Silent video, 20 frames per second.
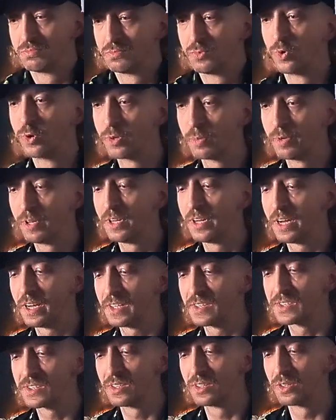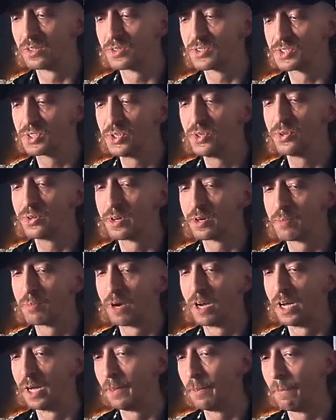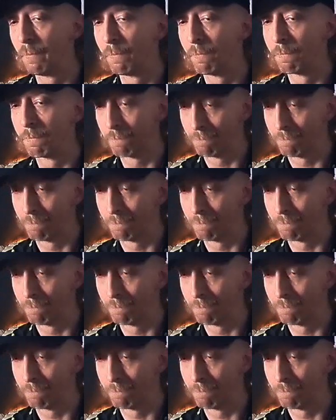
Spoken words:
Would have been nice a little sooner, but